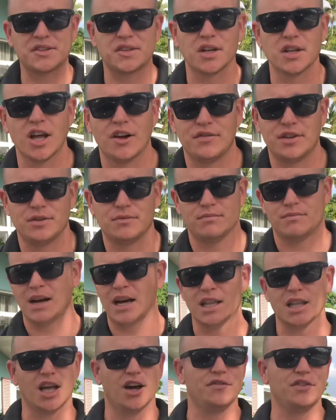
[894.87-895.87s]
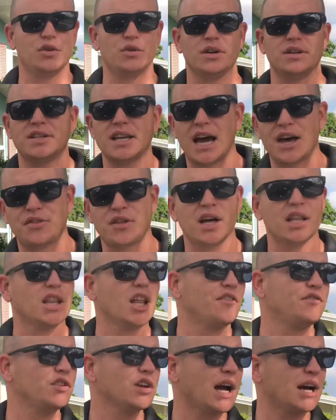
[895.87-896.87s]
I love you. I love you to death. I
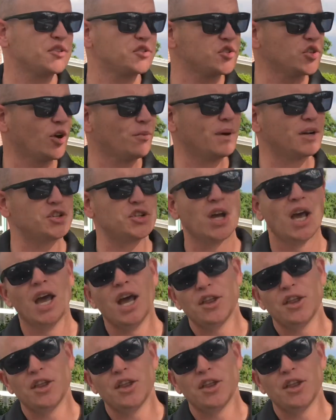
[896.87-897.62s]
love you guys so much.